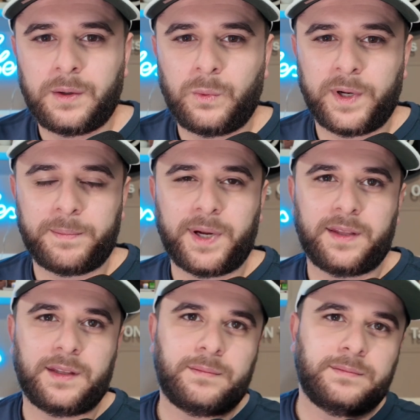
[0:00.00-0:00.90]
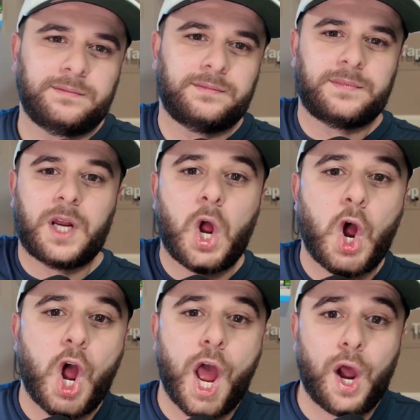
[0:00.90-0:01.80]
win by them
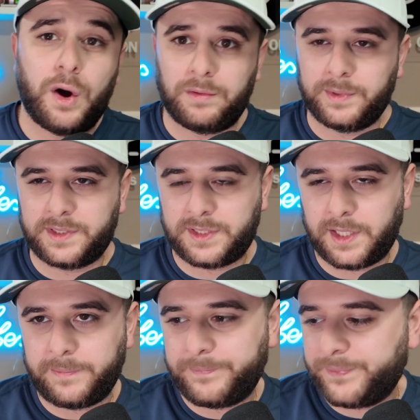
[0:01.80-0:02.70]
at home, let's say.